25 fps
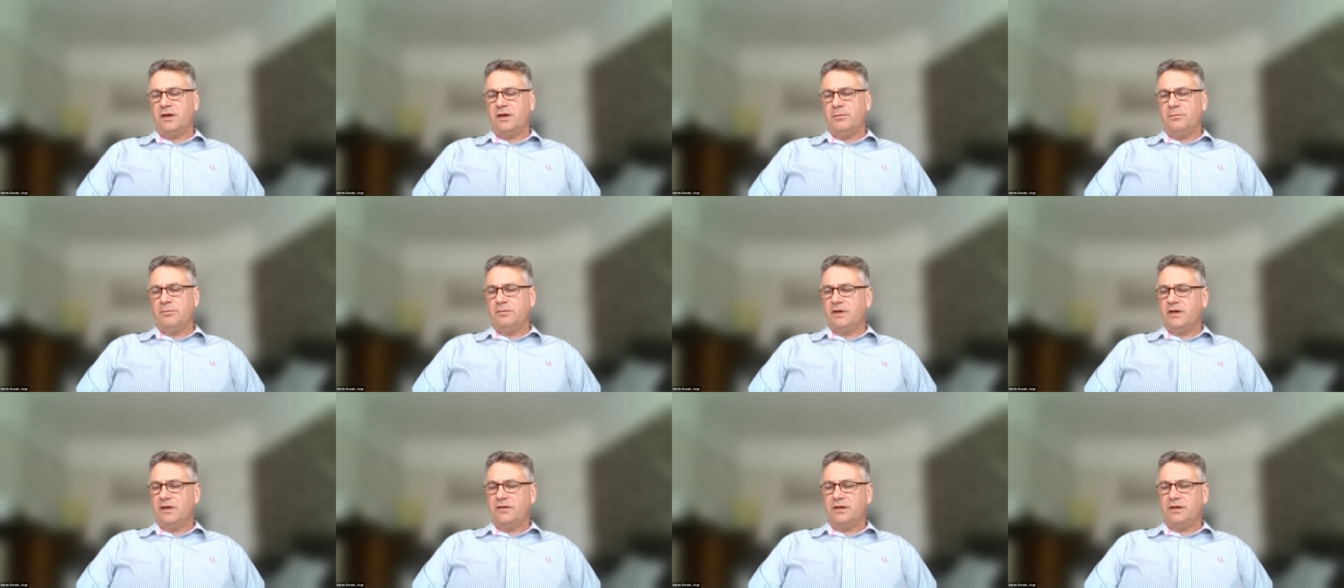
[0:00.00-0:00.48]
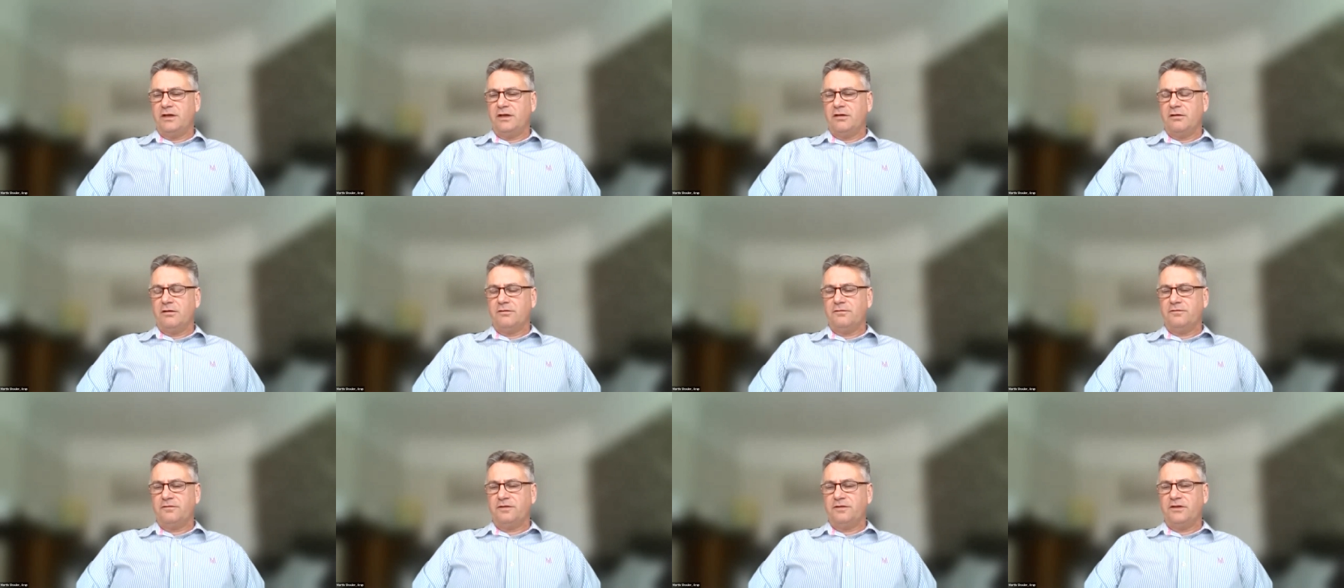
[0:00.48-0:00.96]
um, and they
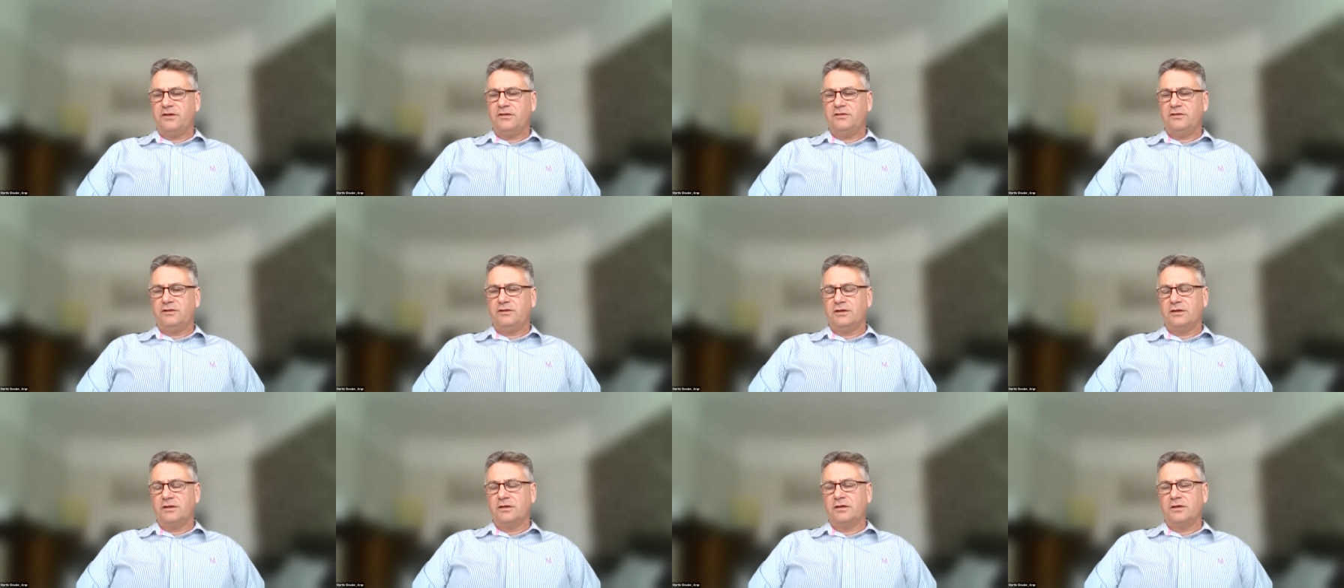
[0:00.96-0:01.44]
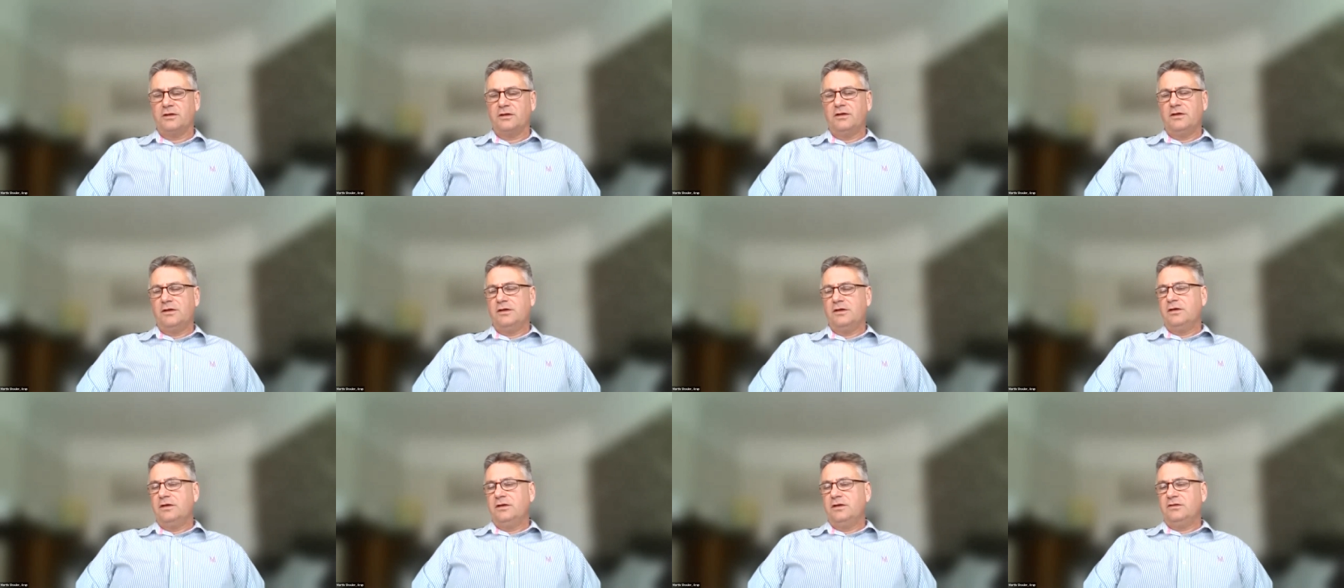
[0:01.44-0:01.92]
are facing
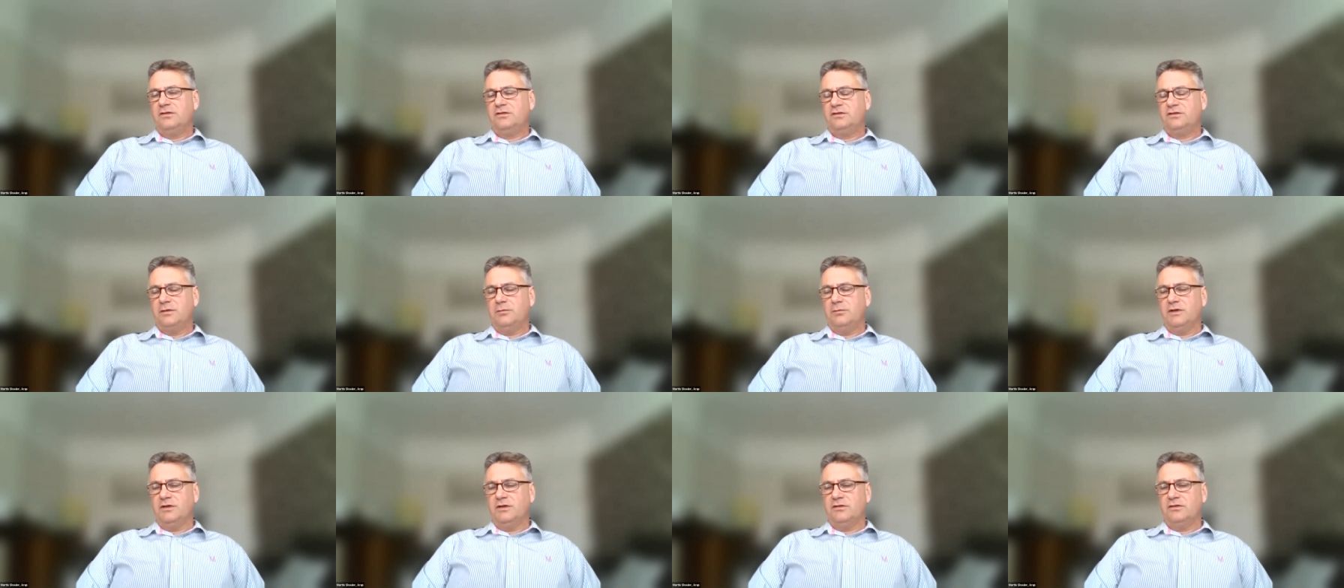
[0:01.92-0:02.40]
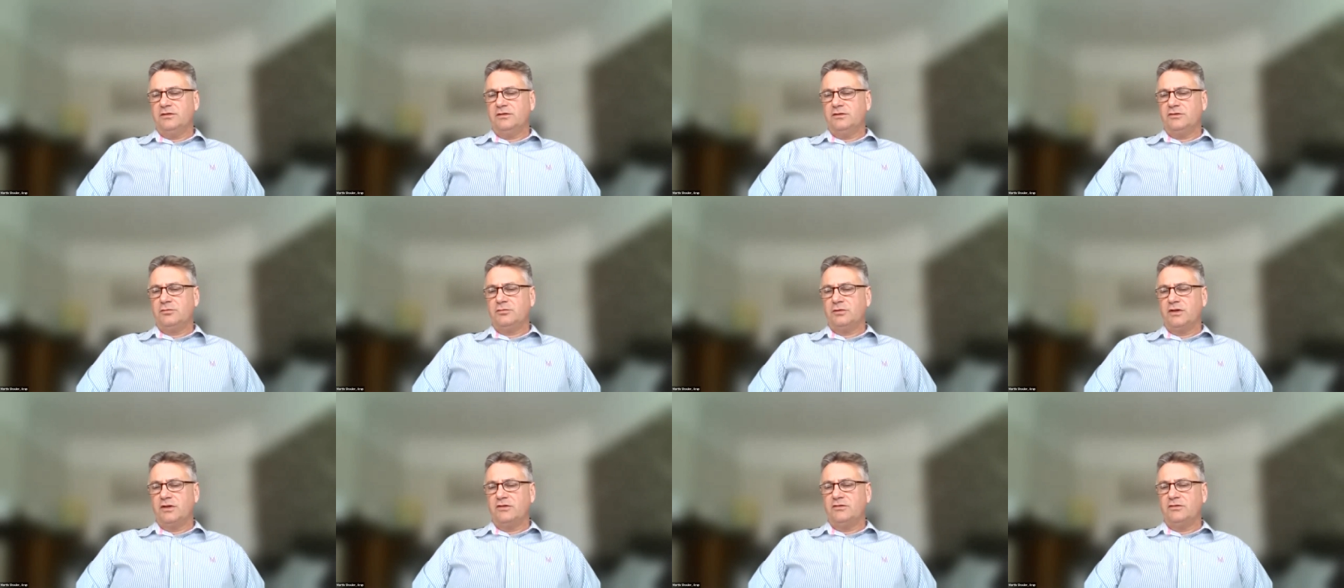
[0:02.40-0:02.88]
similar
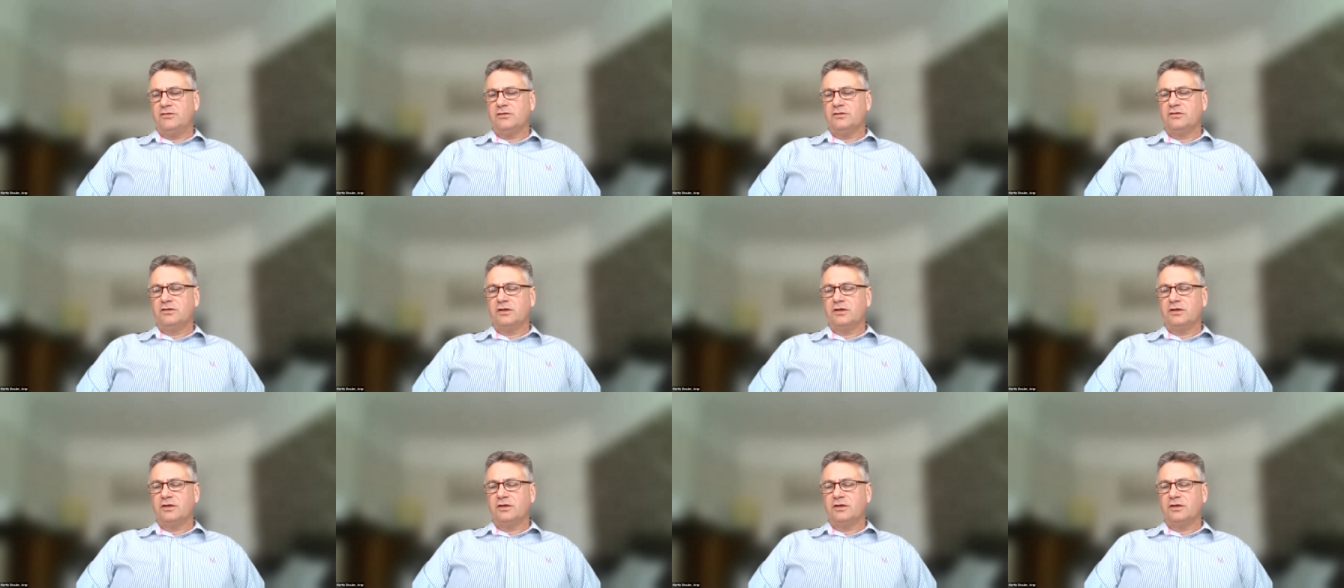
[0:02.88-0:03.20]
situations.